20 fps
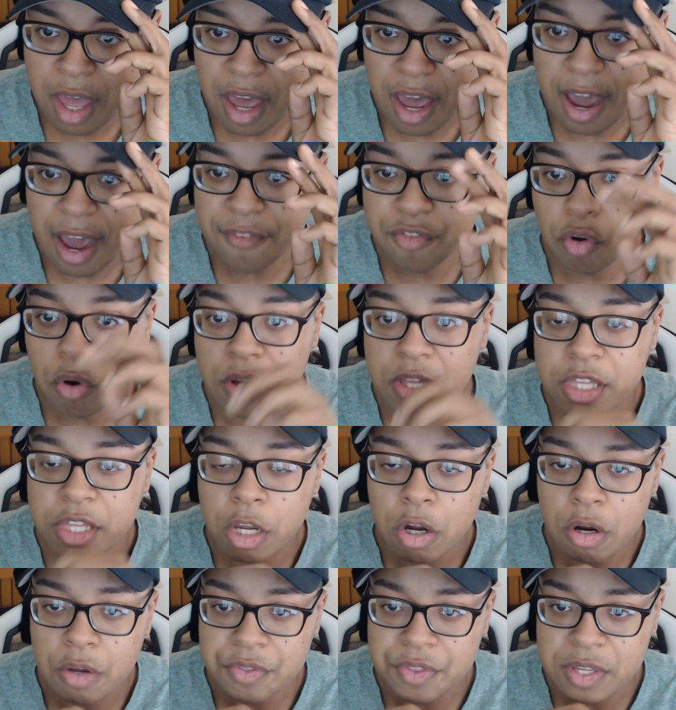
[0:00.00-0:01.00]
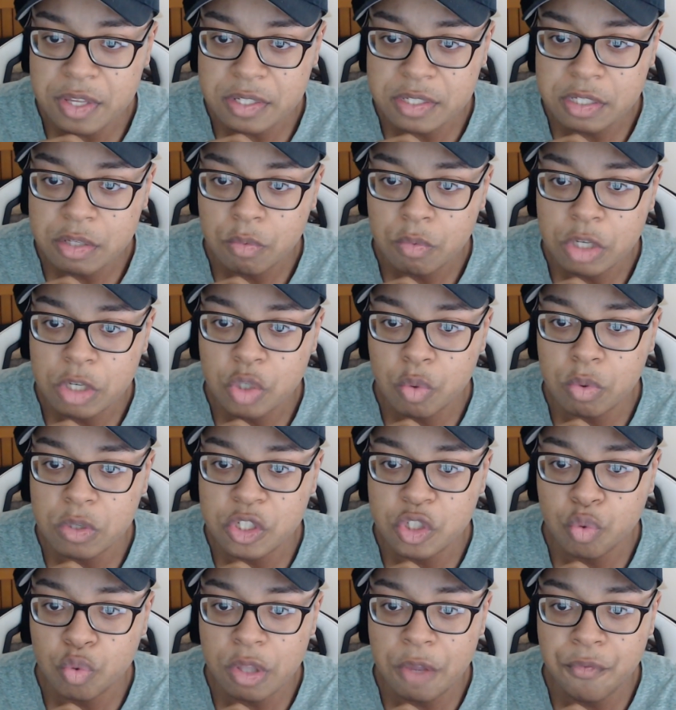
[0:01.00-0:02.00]
After a year of this, which
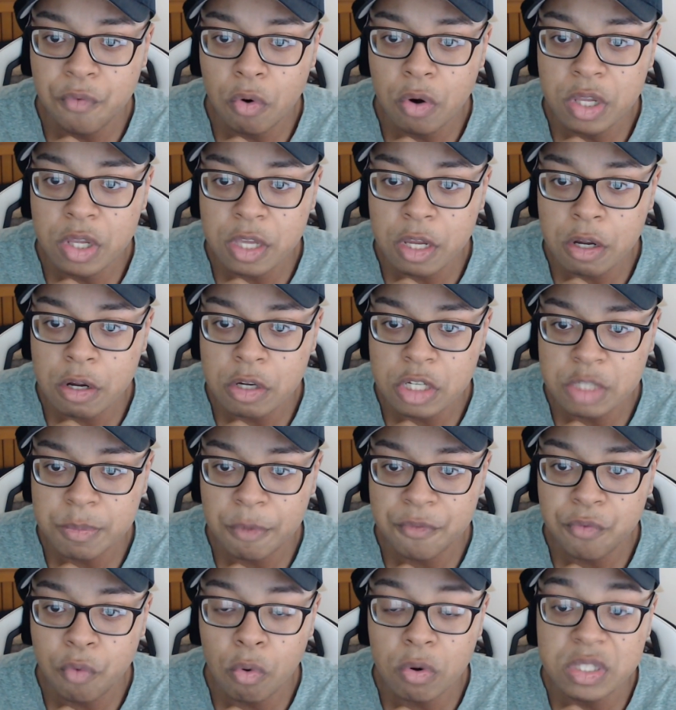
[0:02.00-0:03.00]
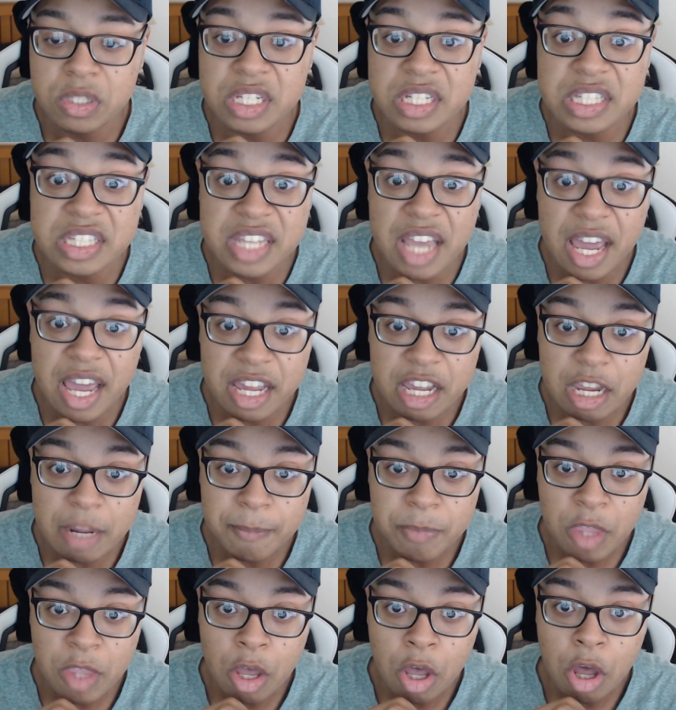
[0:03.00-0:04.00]
was 24 years before today,
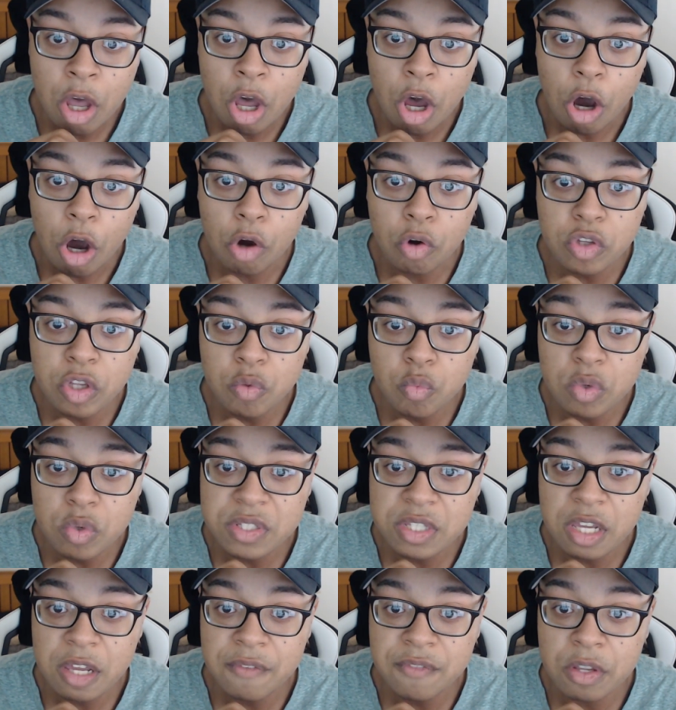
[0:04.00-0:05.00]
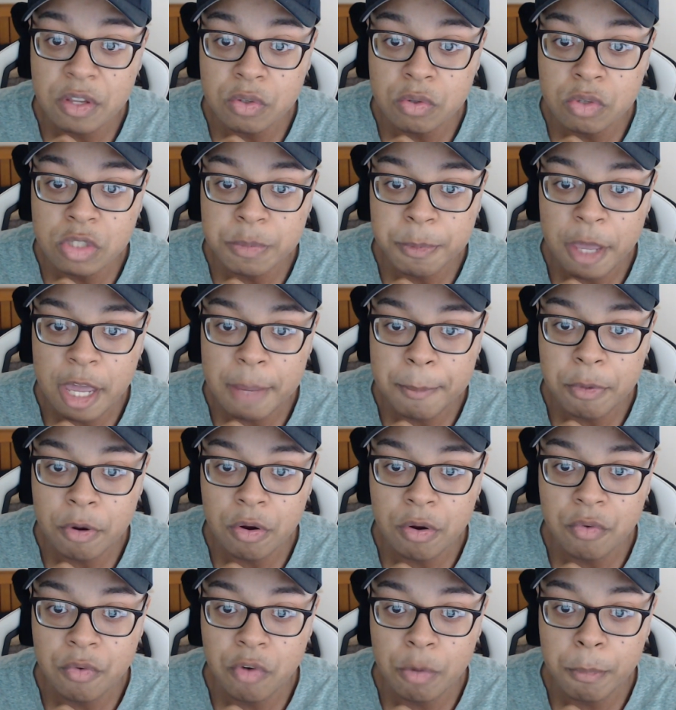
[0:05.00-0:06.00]
Odin received a
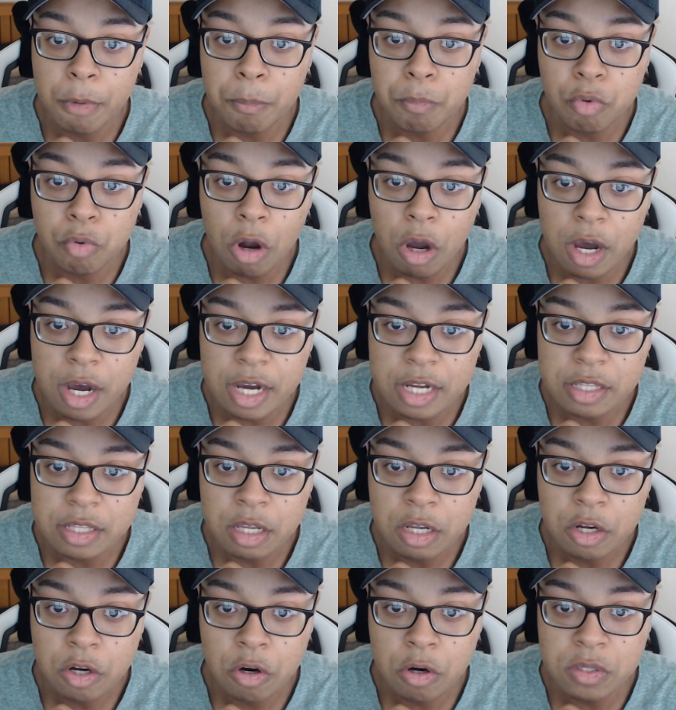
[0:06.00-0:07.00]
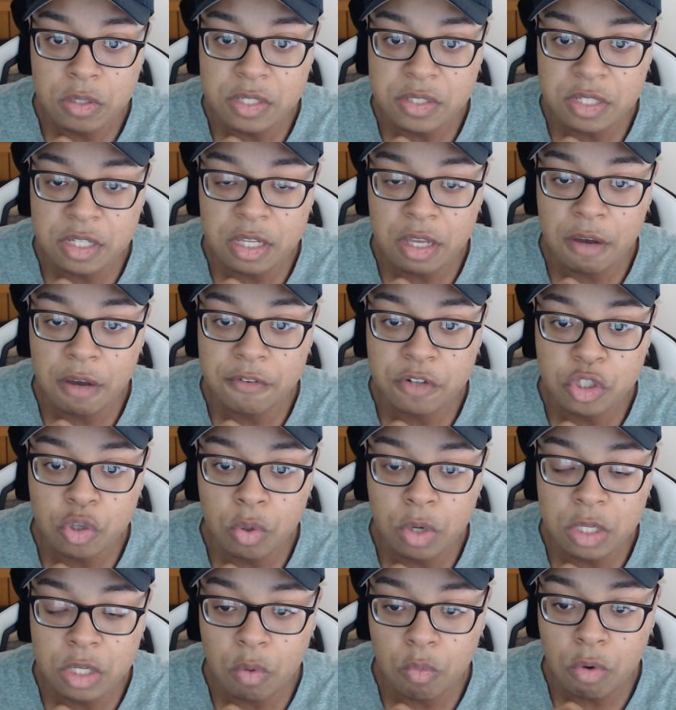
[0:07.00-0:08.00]
newspaper from abroad, courtesy of
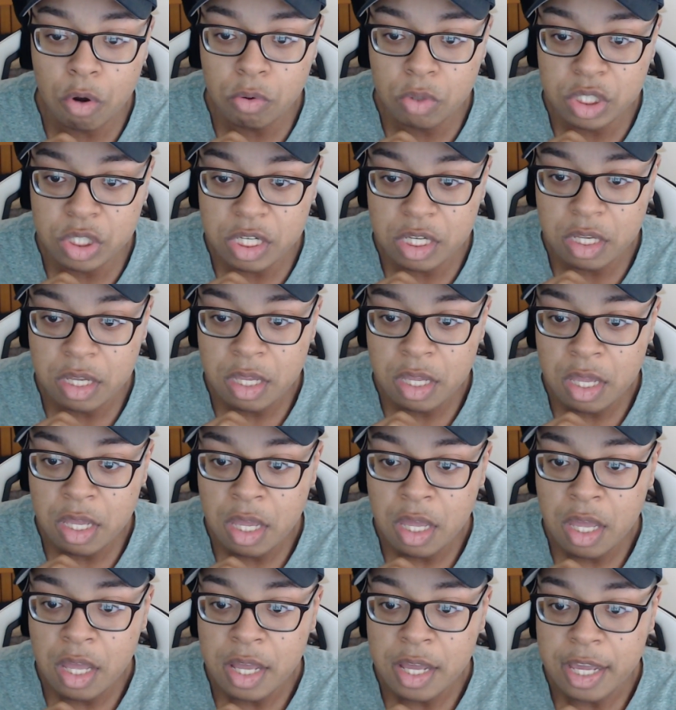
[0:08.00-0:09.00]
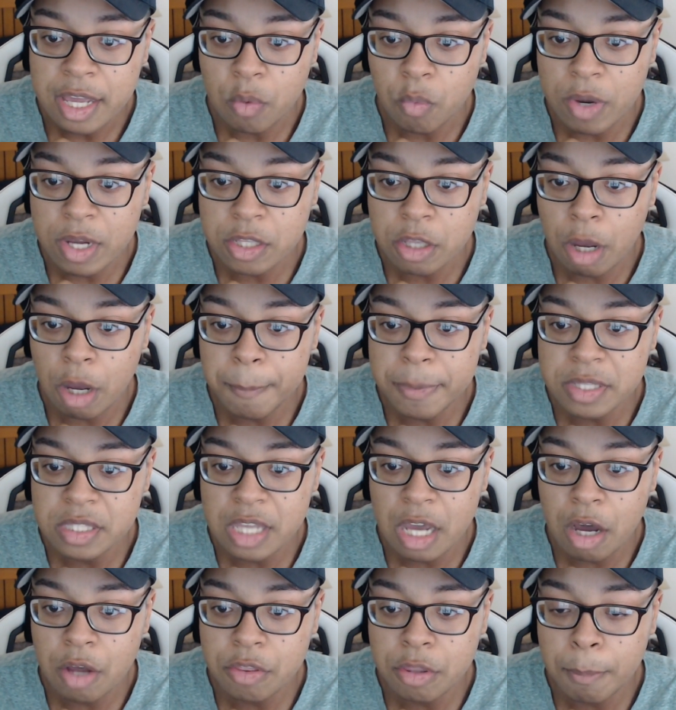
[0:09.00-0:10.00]
Shogun Orochi. He ran up and
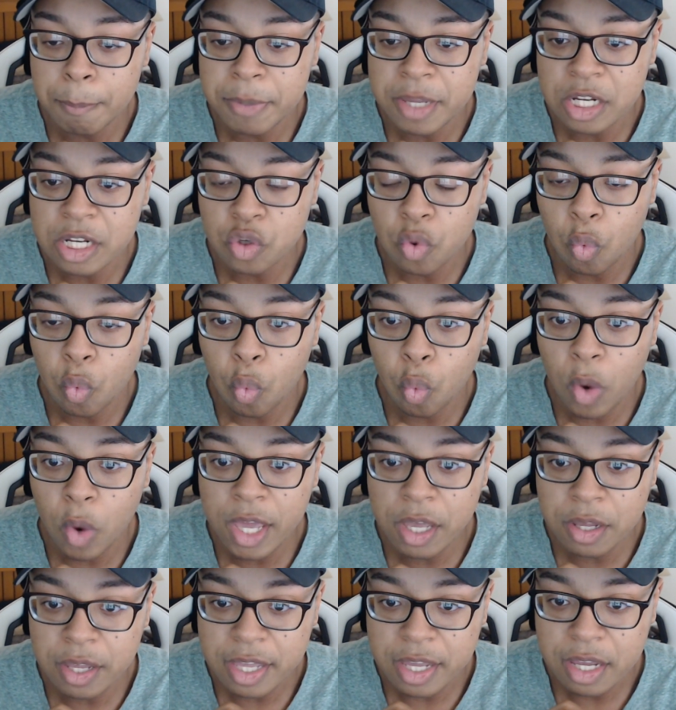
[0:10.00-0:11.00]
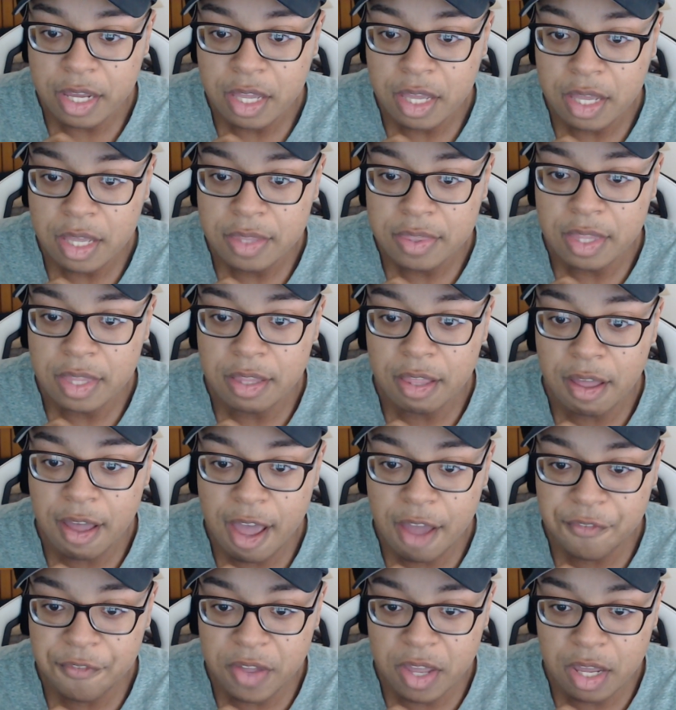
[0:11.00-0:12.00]
down the beach wailing, then
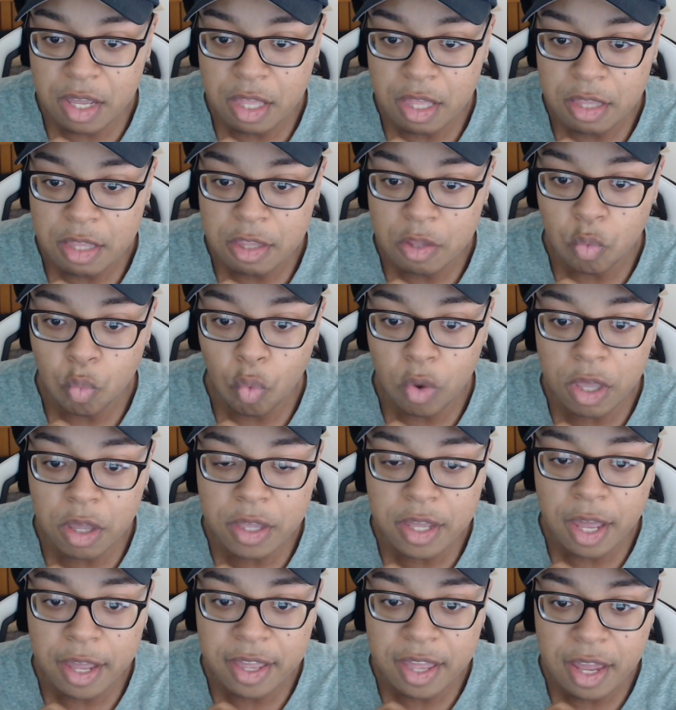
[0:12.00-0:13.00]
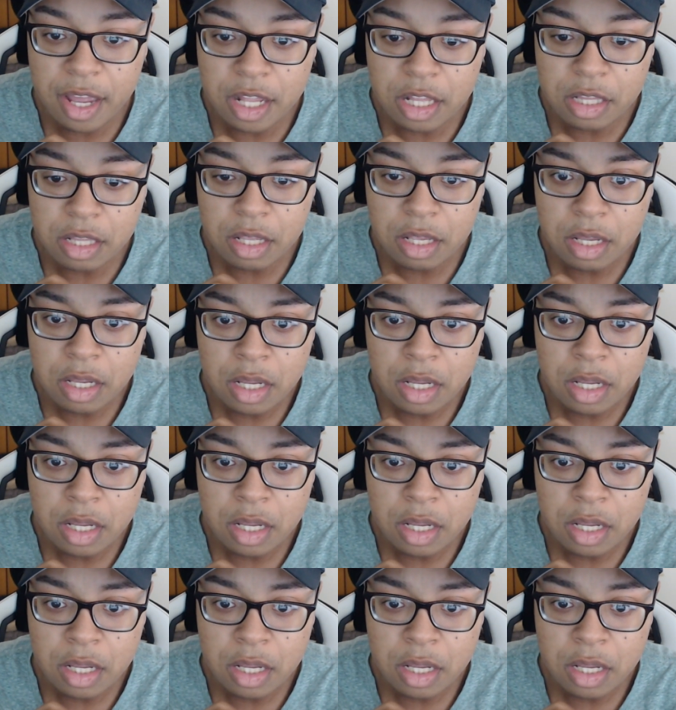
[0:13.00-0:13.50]
laughing, then wailing again.